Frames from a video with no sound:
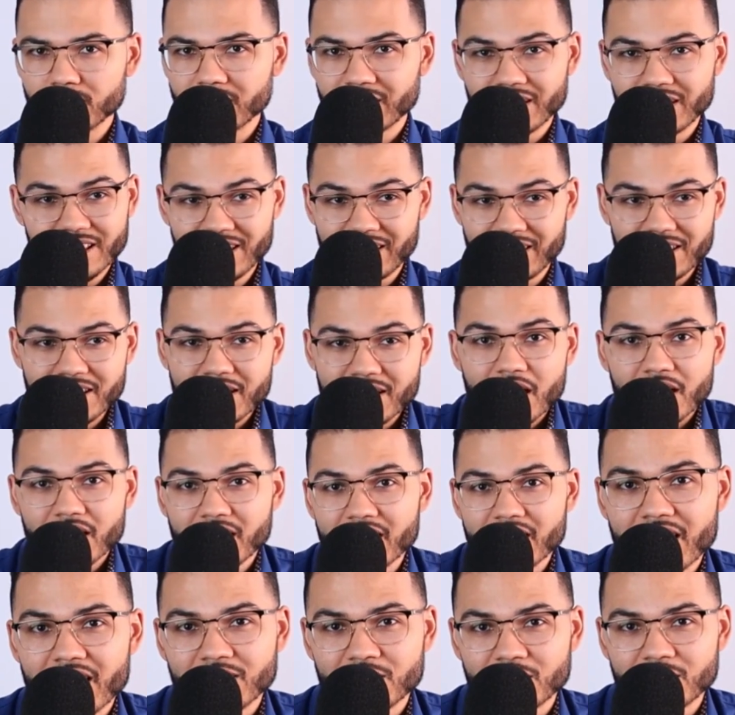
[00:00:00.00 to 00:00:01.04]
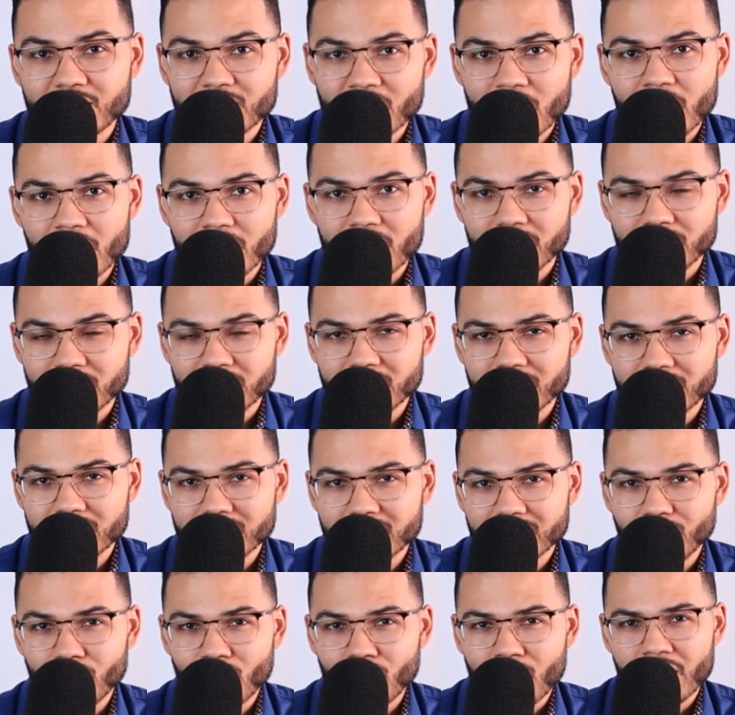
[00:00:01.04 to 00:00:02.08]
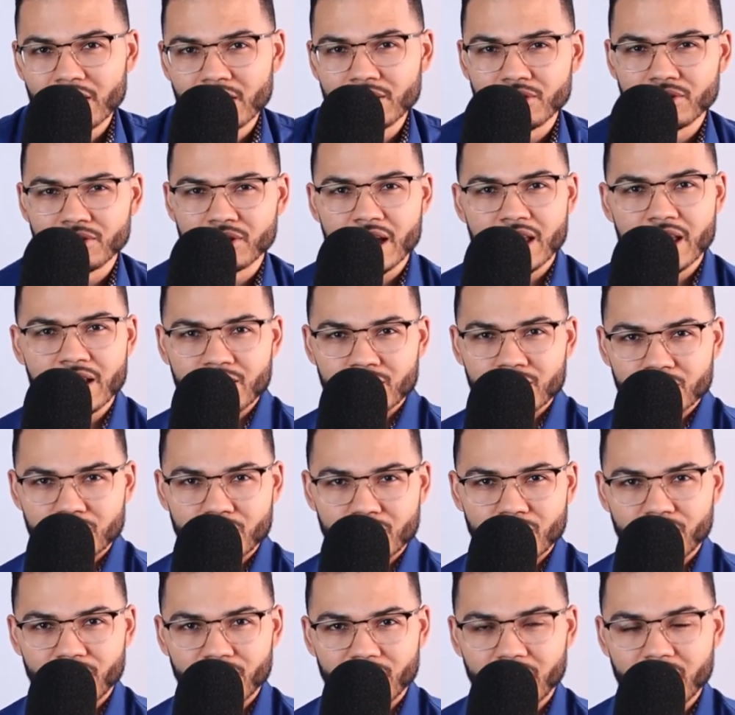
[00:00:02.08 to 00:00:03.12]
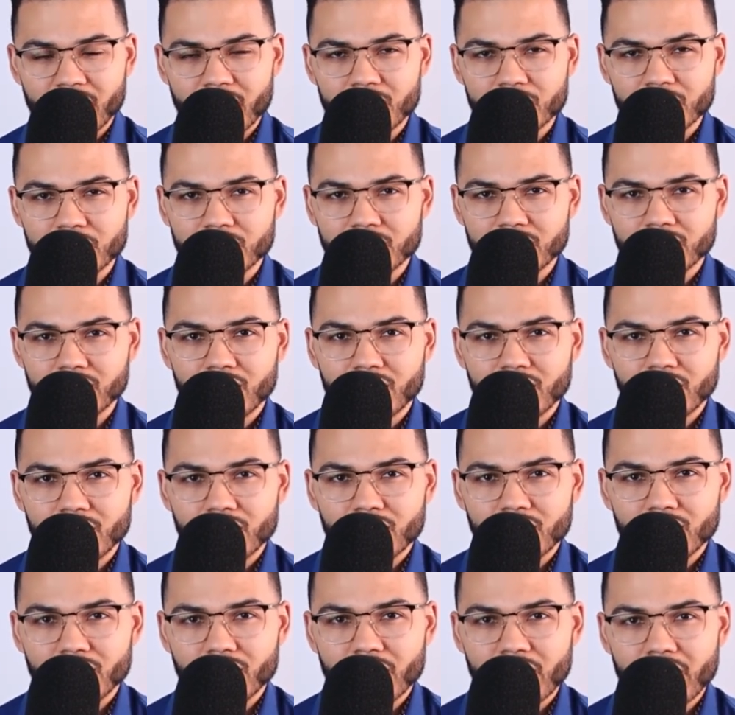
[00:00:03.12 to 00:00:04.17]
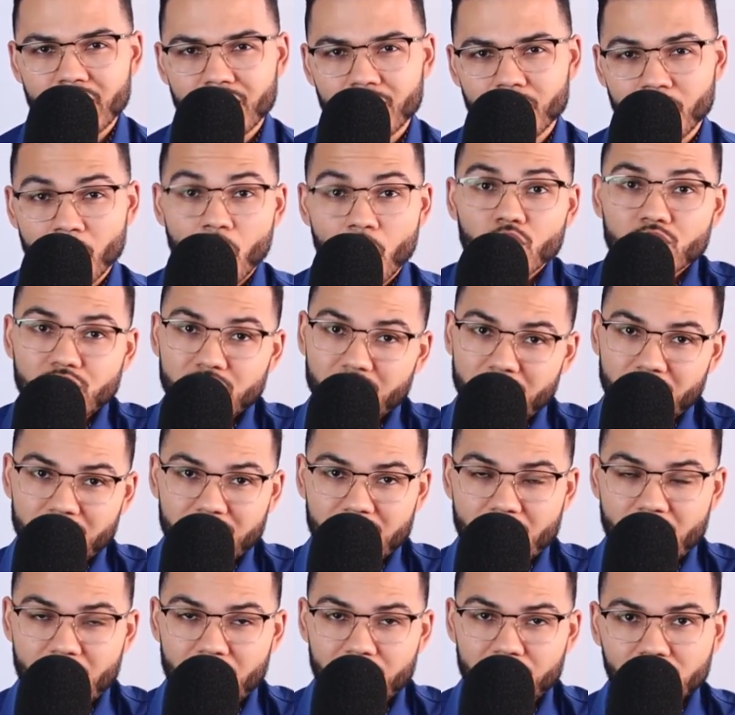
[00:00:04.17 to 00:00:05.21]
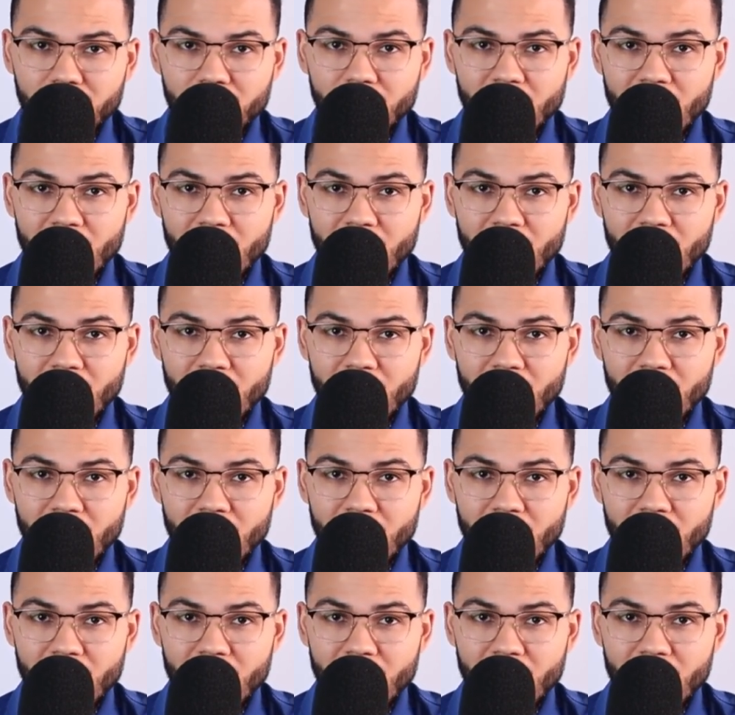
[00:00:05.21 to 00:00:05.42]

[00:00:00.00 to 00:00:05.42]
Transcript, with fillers: None of starts while you're getting your certification, right? Most of the time.